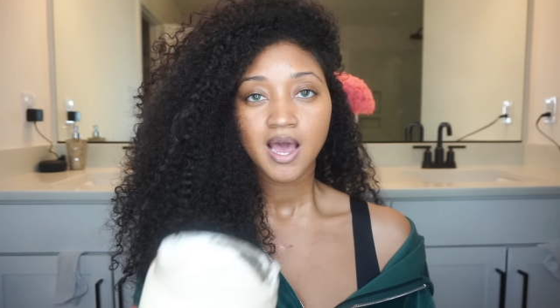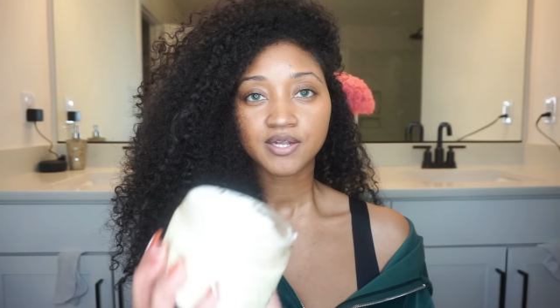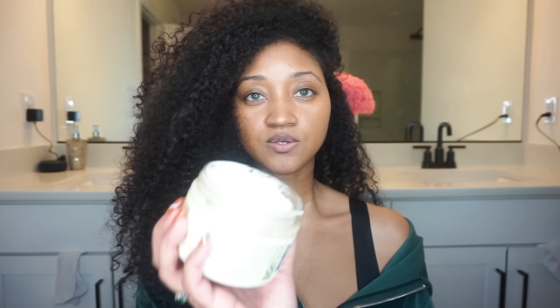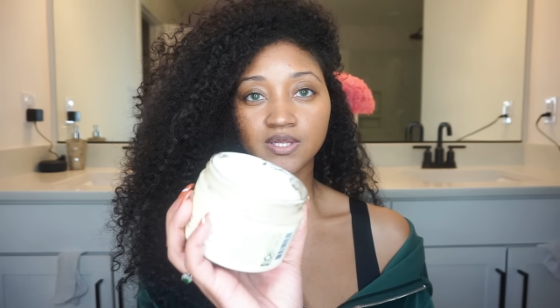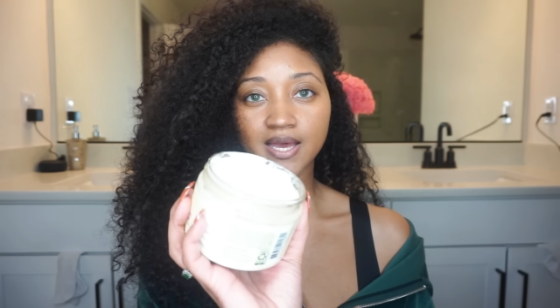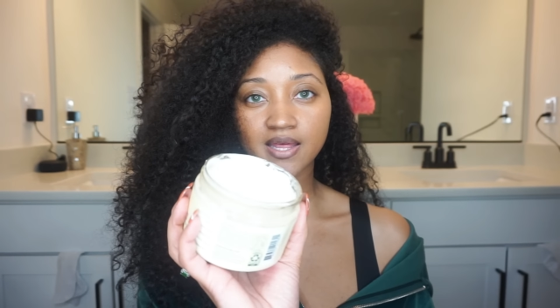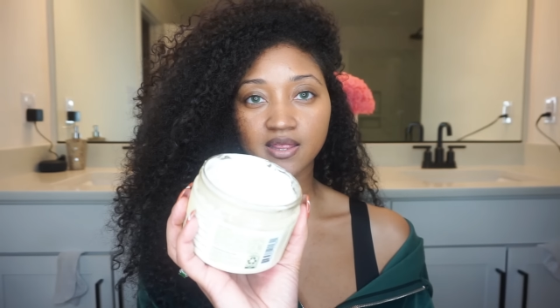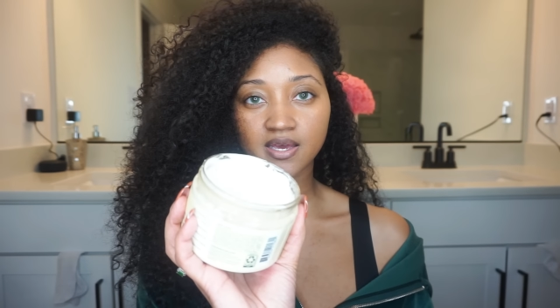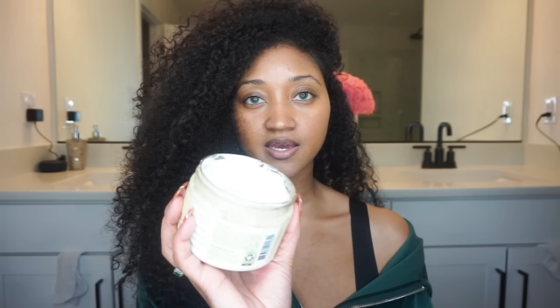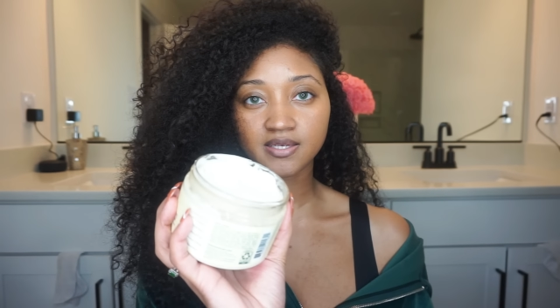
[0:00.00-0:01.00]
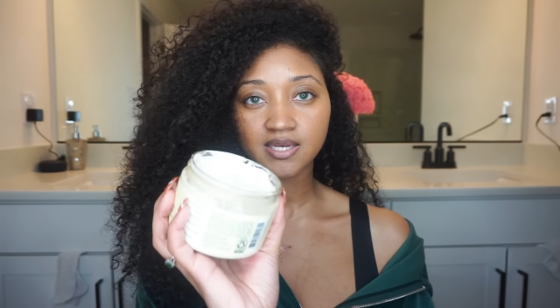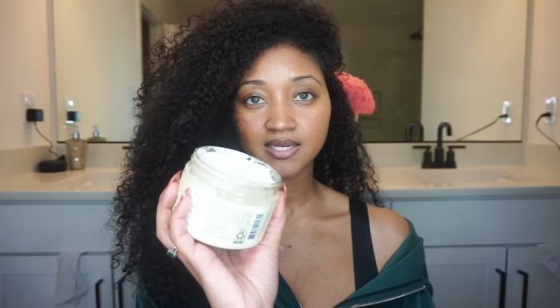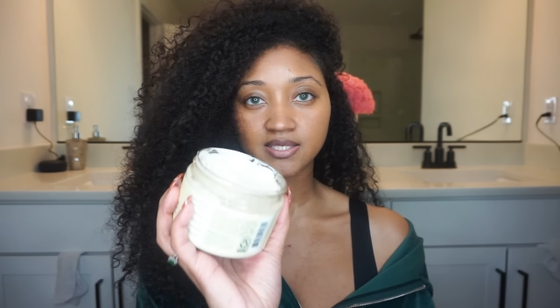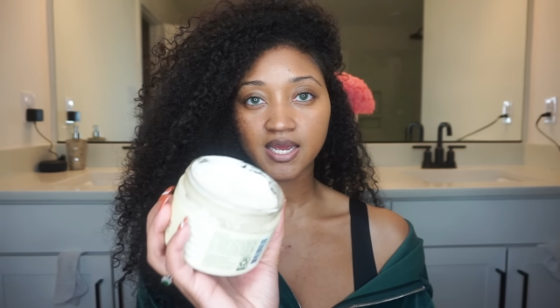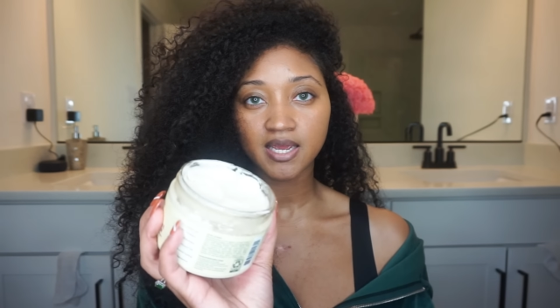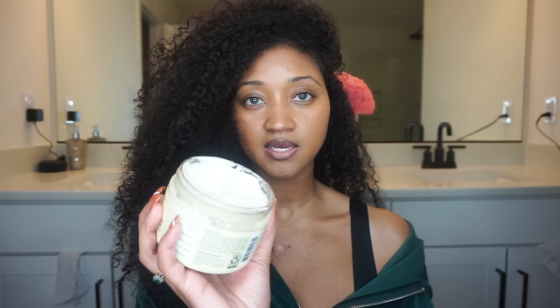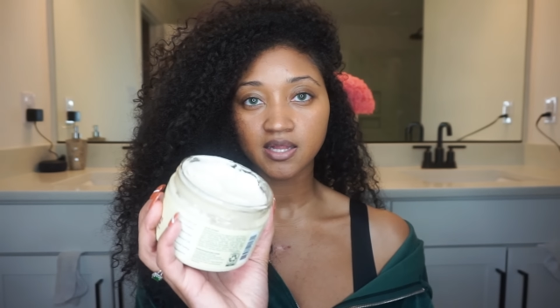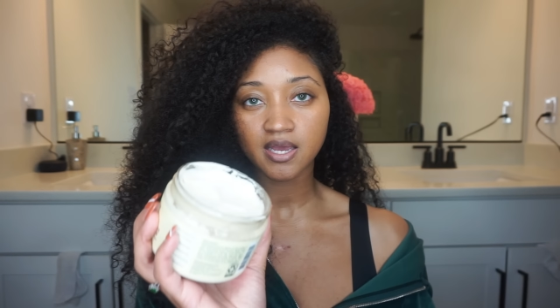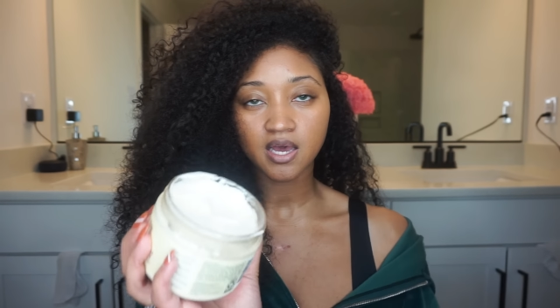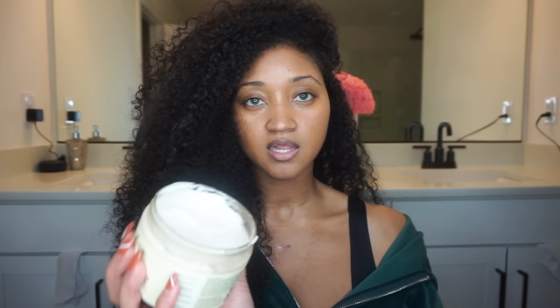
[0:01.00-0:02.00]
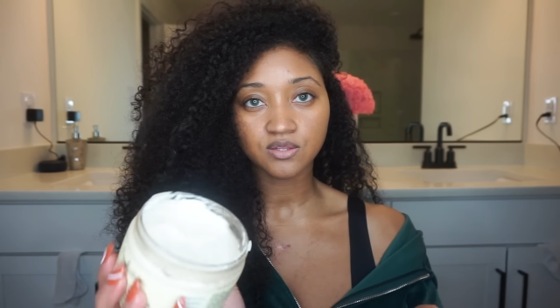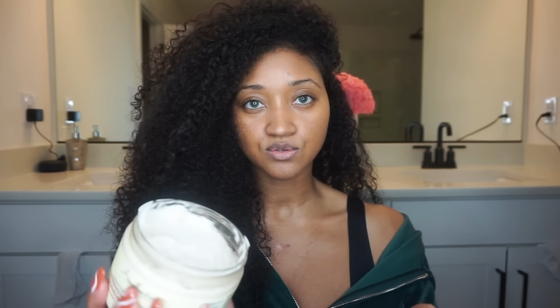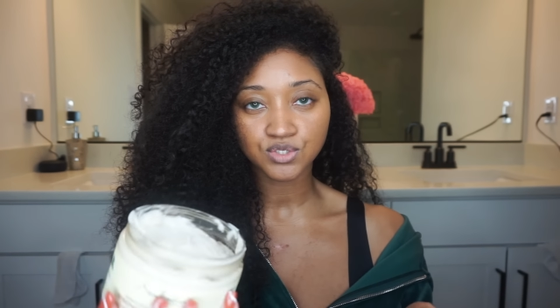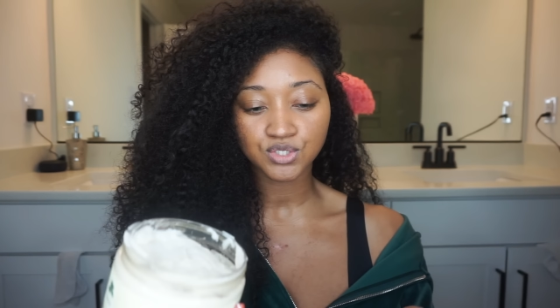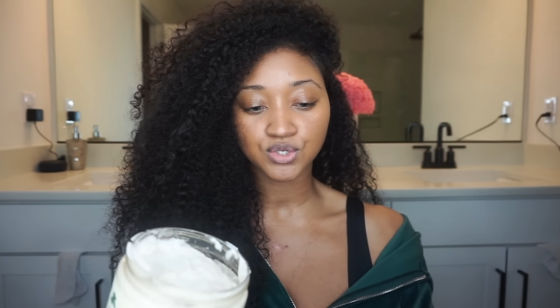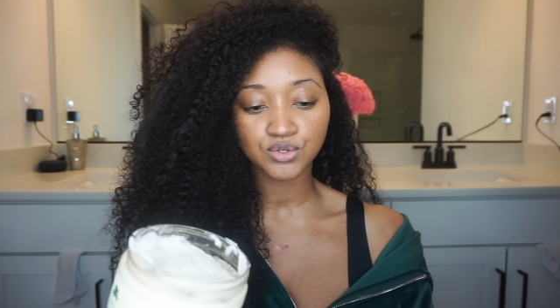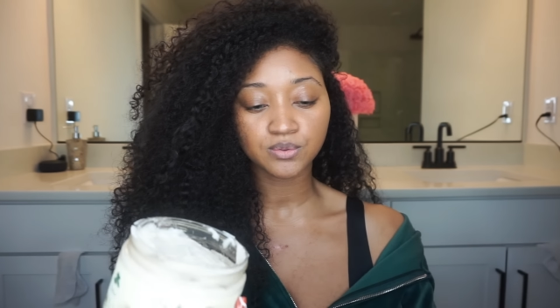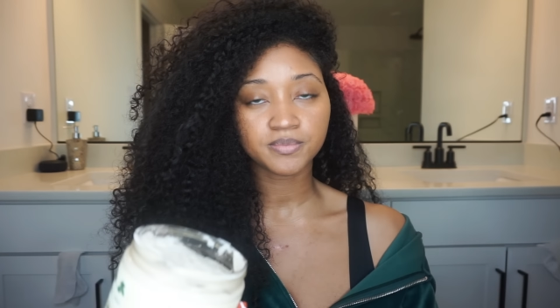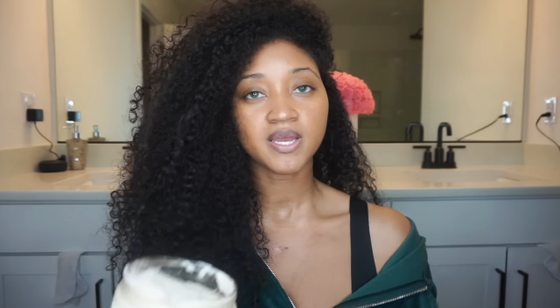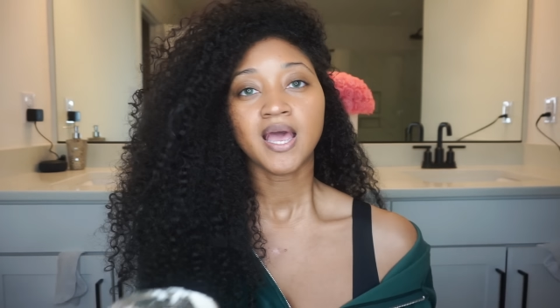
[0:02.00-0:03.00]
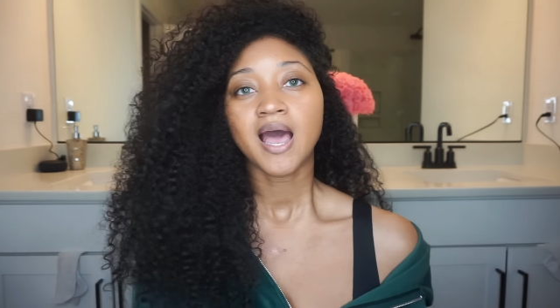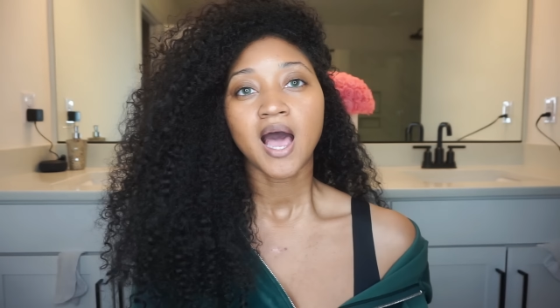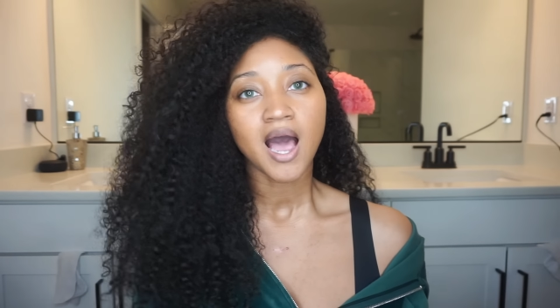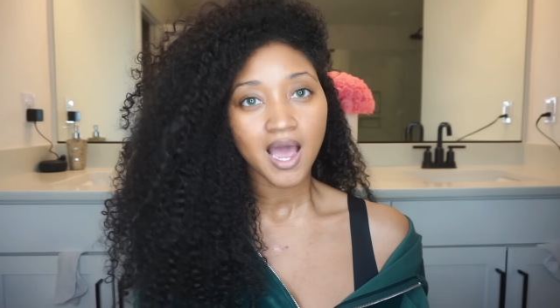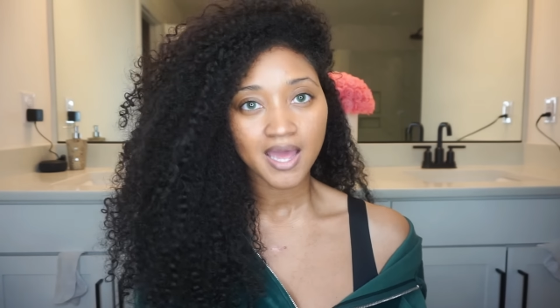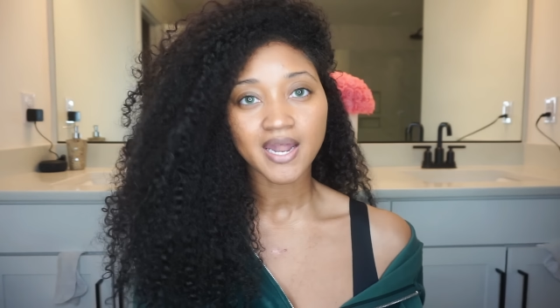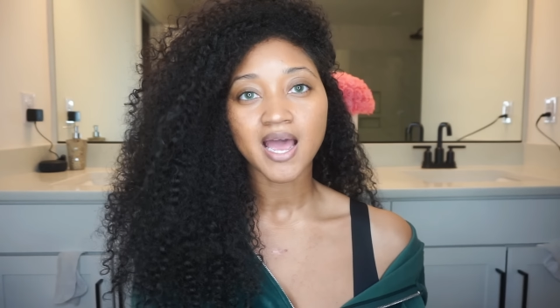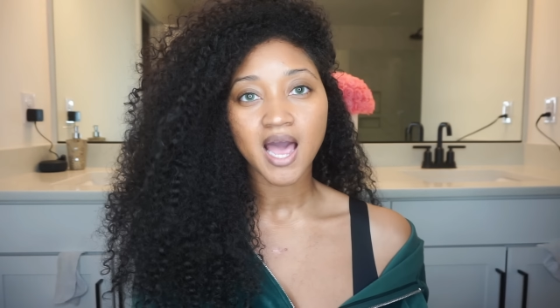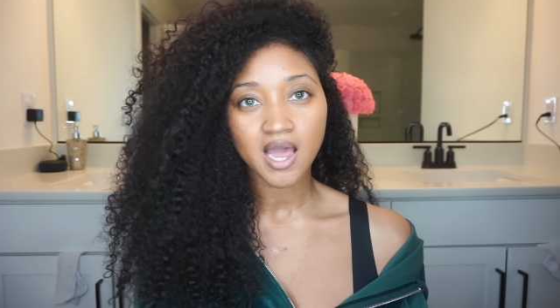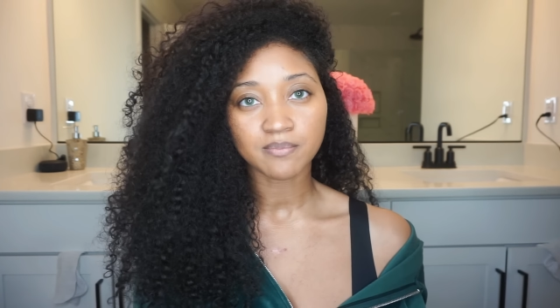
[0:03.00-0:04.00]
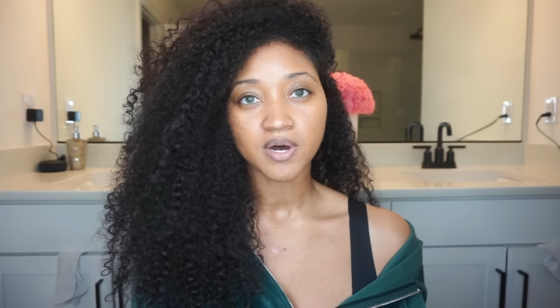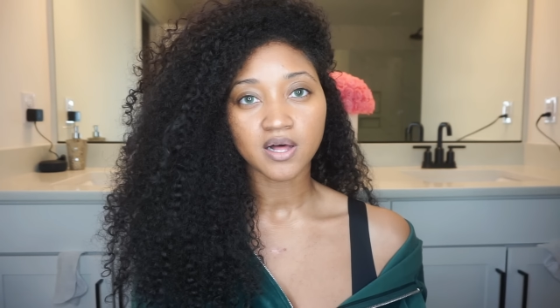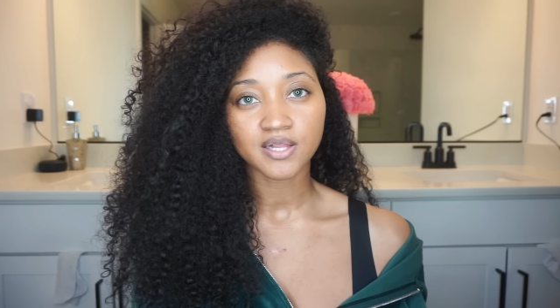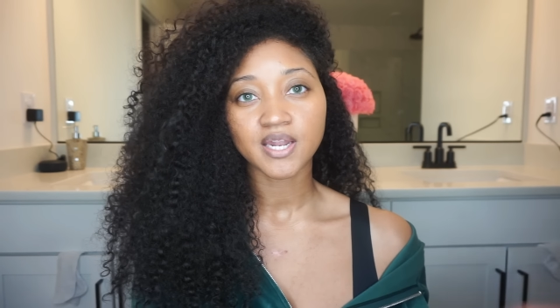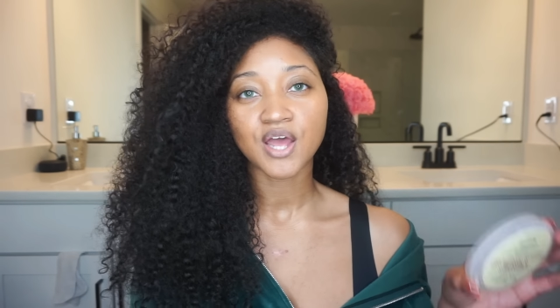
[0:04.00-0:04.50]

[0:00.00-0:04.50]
I do it like this. I take like a little scoop and I eyeball it.